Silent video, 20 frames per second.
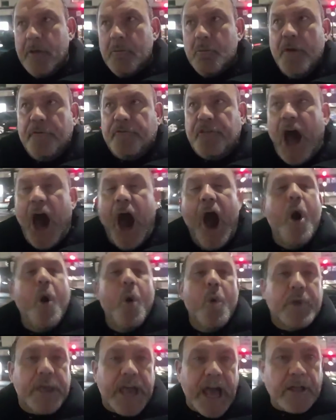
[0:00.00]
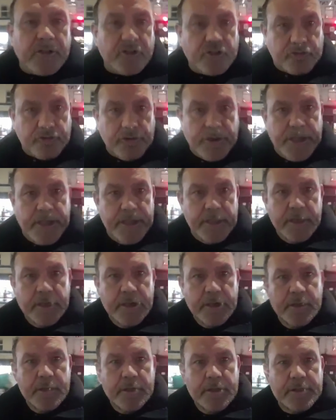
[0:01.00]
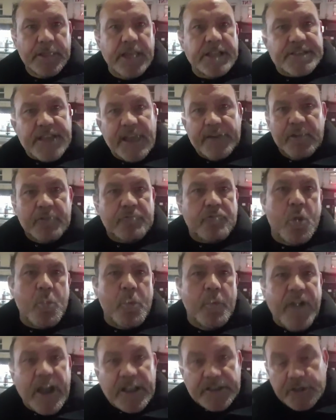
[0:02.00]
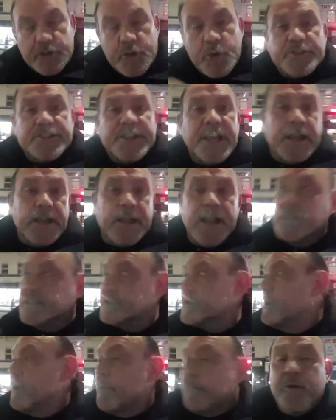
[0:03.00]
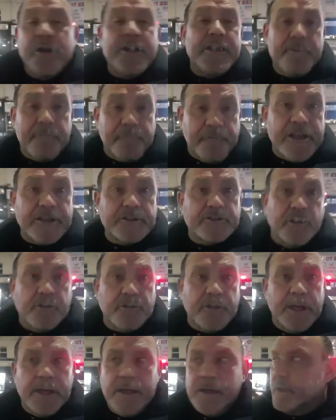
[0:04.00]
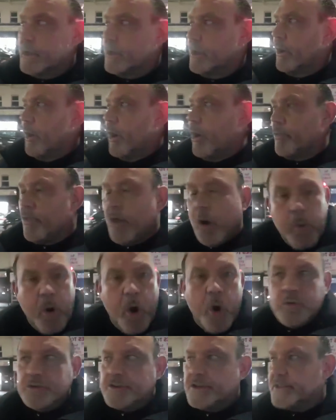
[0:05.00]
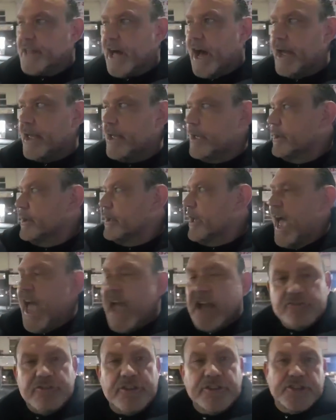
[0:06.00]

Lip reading: with the whole country, there's something wrong with us, and you telling us printing things on the wall today, extra